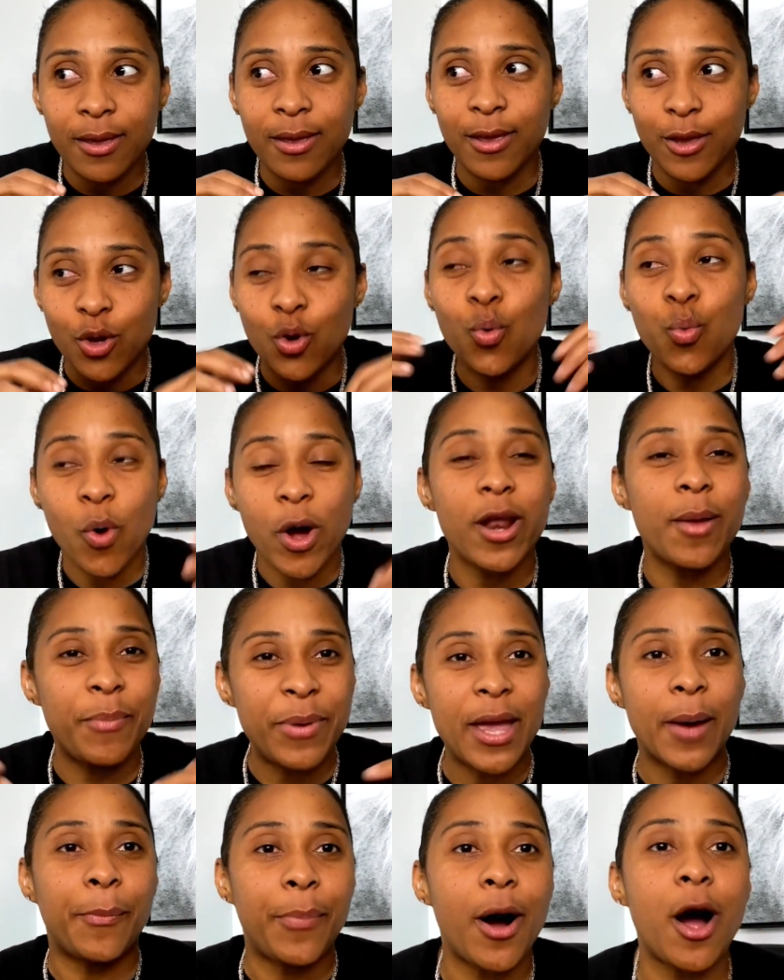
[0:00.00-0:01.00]
you want to
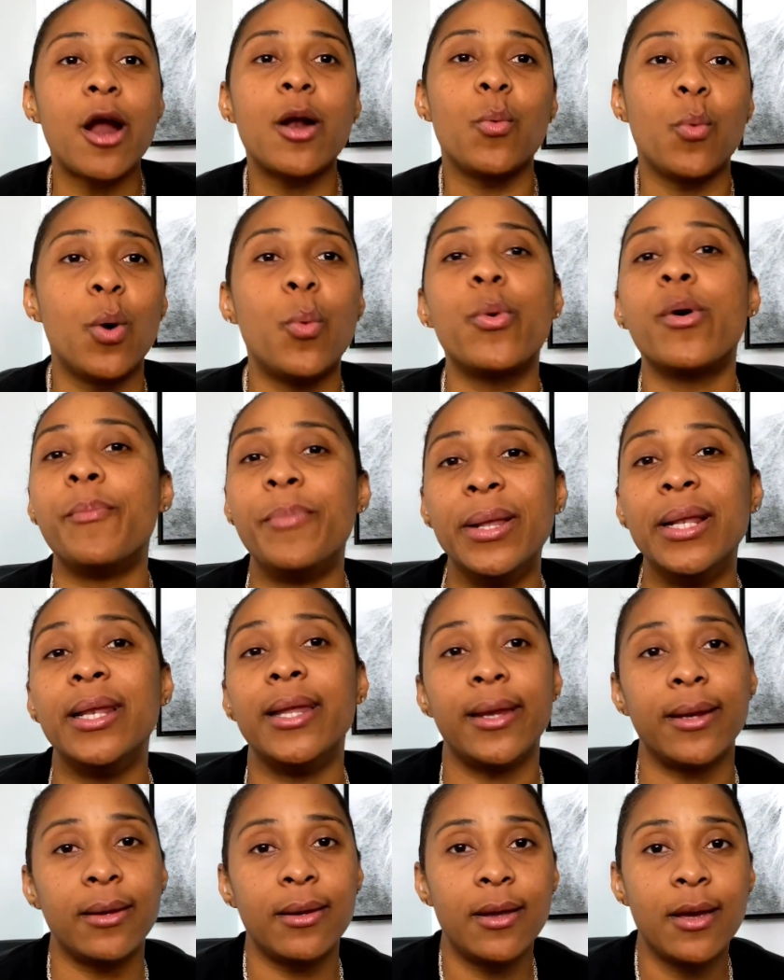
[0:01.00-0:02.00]
be a part of what we're
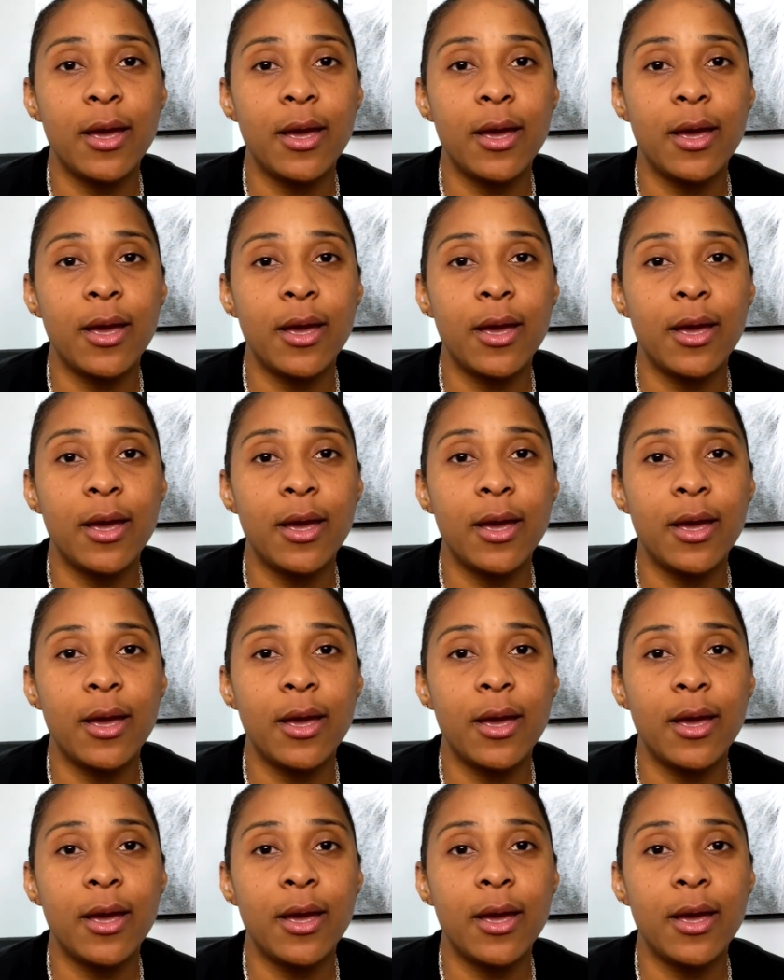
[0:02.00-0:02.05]
building.